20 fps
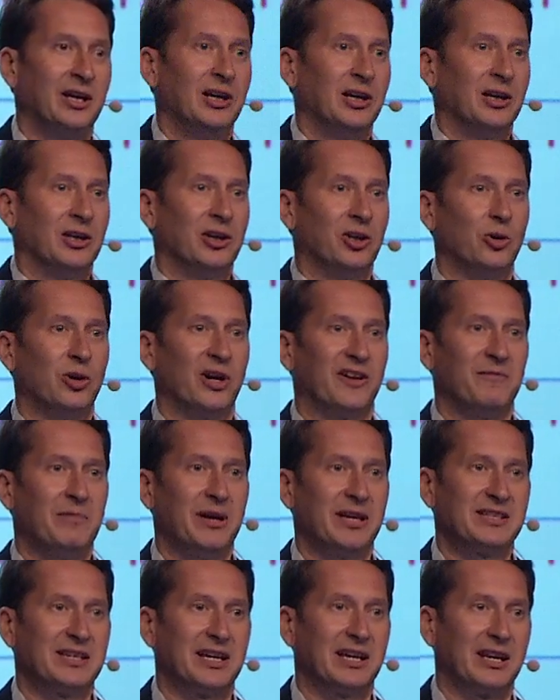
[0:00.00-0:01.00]
you have
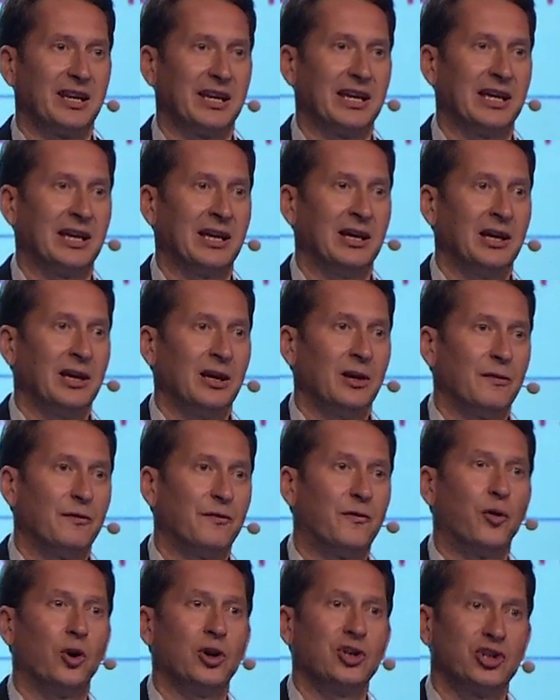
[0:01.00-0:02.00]
basically
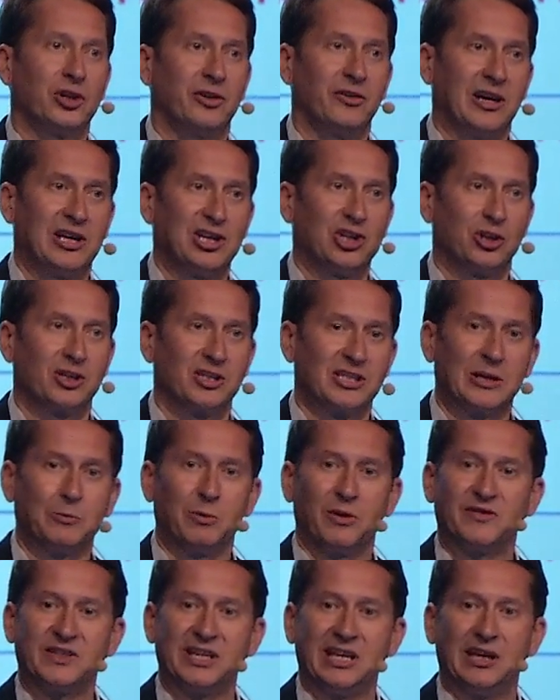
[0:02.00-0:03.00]
4 generations that
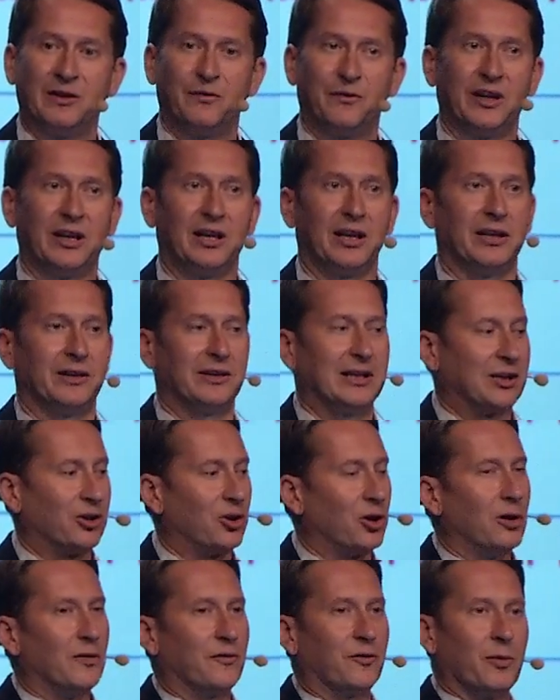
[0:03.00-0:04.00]
we've seen in Finland that
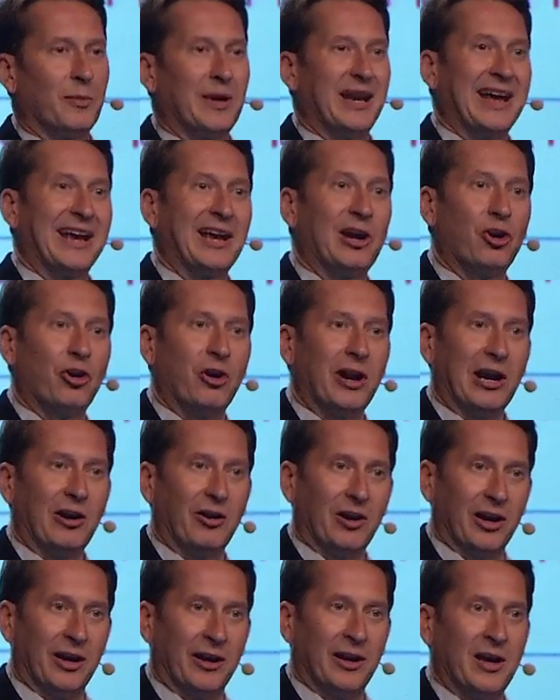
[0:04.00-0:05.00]
go from an
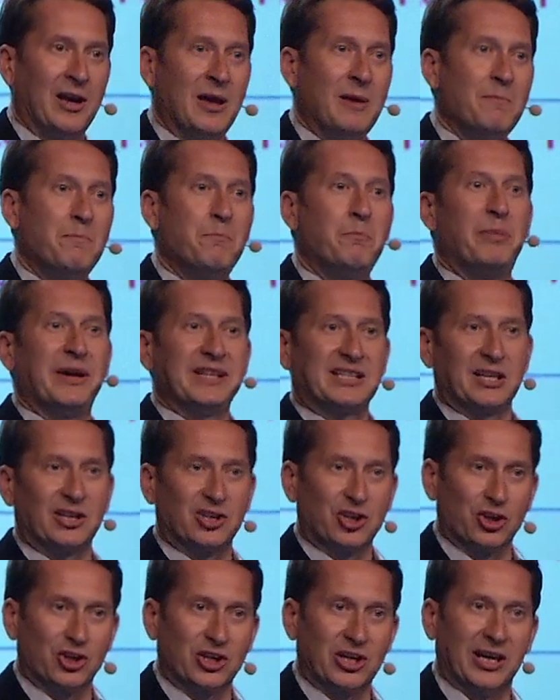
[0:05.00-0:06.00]
agrarian peasant
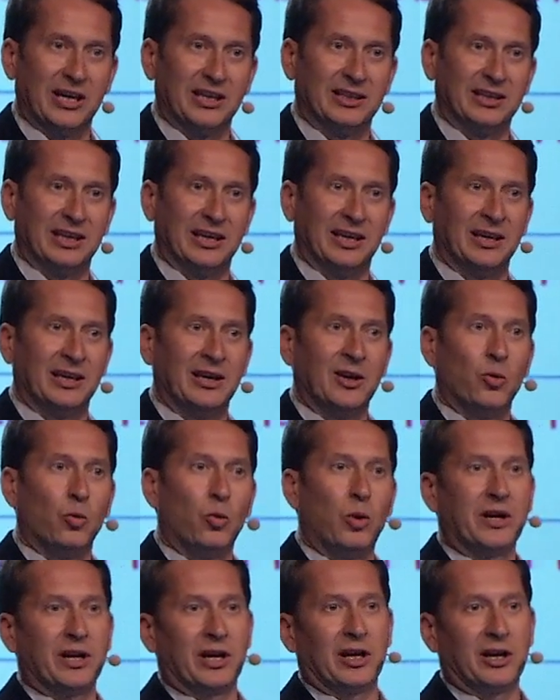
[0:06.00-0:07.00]
society
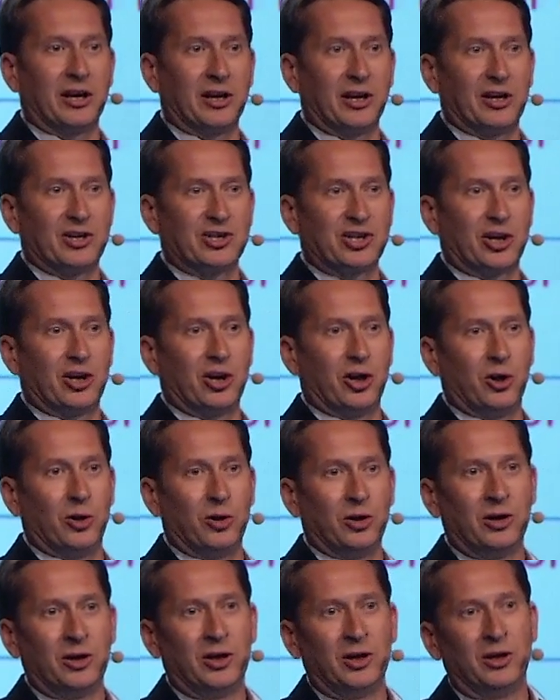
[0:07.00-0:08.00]
100 years
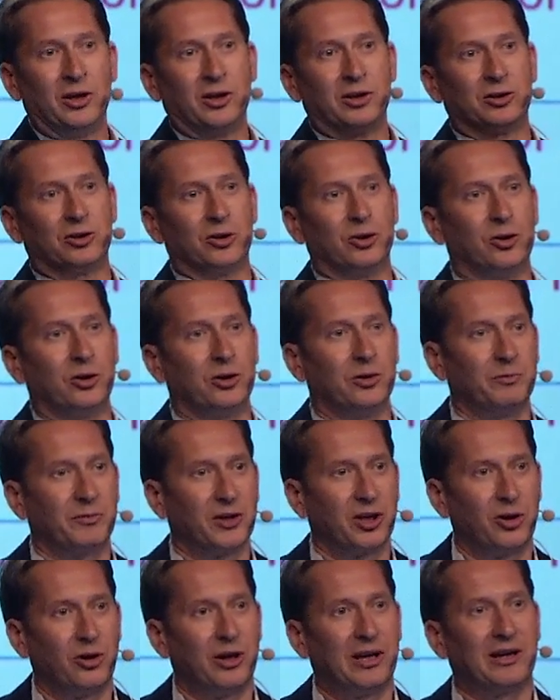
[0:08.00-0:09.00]
ago to,
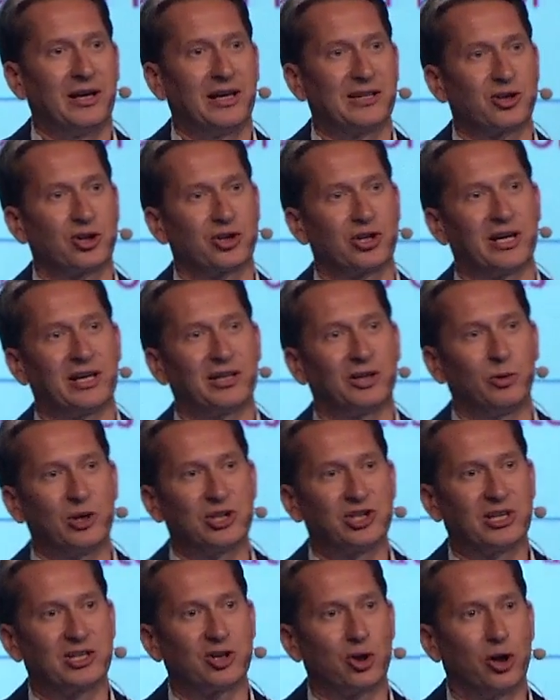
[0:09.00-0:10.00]
you know, a society
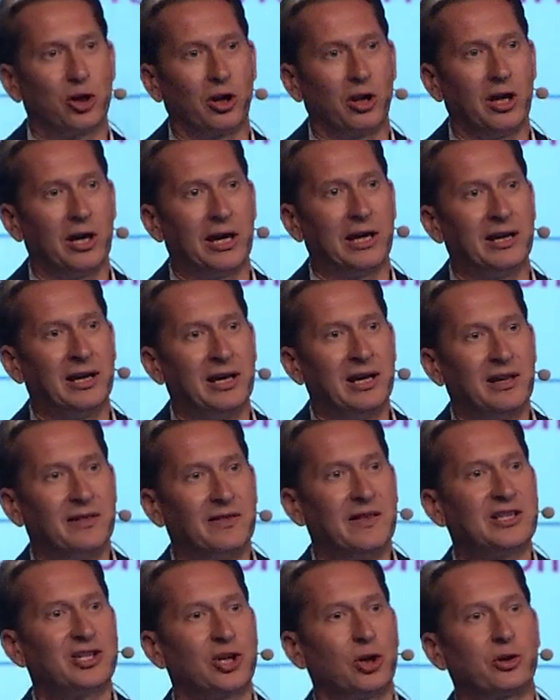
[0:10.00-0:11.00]
which is online.
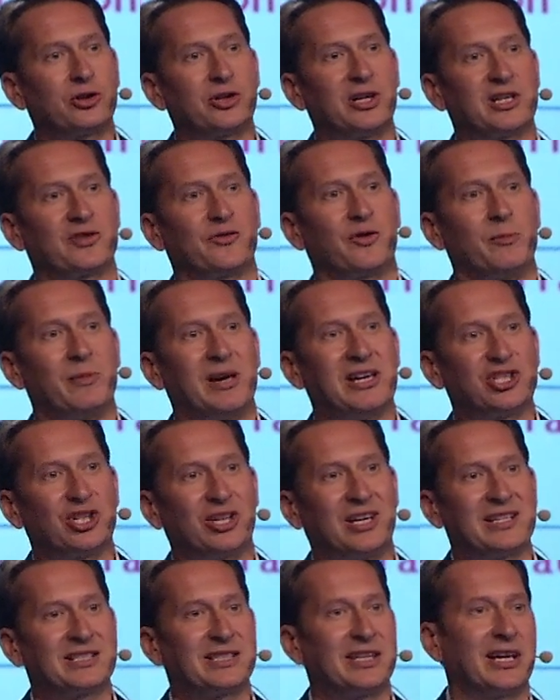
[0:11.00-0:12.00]
This whole transformation
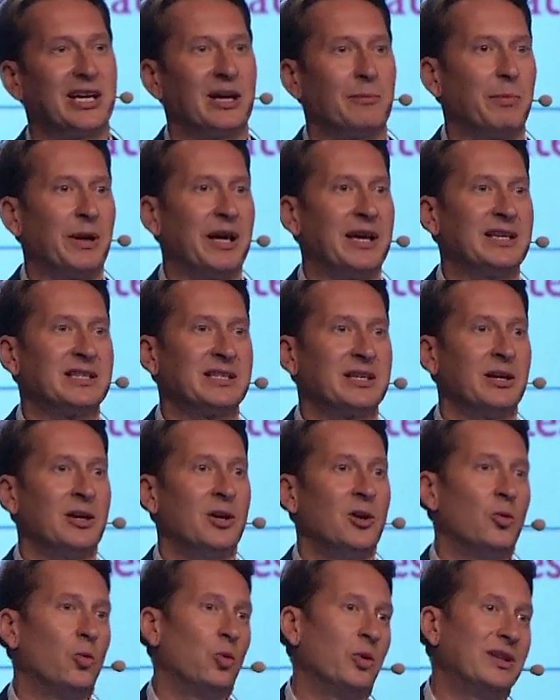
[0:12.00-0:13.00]
has taken place
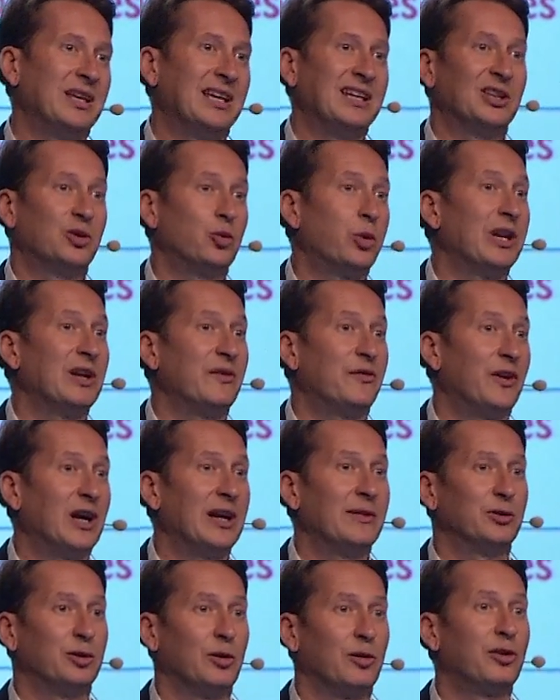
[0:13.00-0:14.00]
within
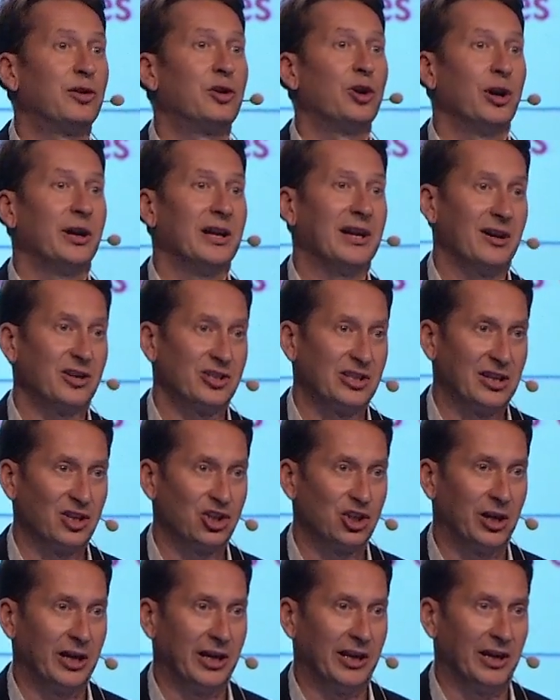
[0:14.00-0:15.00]
25 to 30 years in
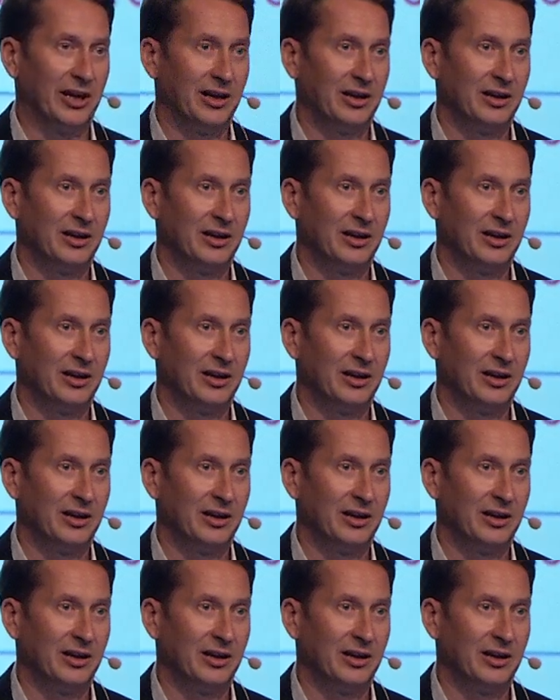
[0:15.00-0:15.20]
China.